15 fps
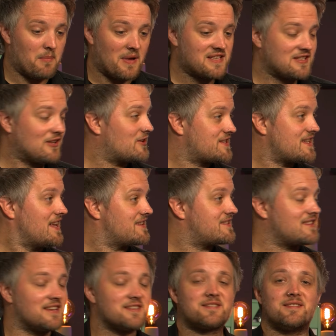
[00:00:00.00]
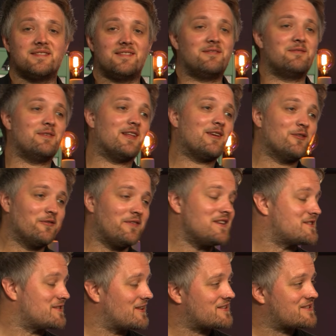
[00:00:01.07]
makes a lot of sense. That's a really cool
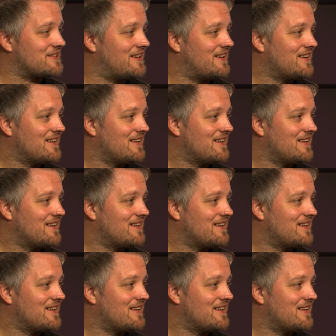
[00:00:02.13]
feature, actually.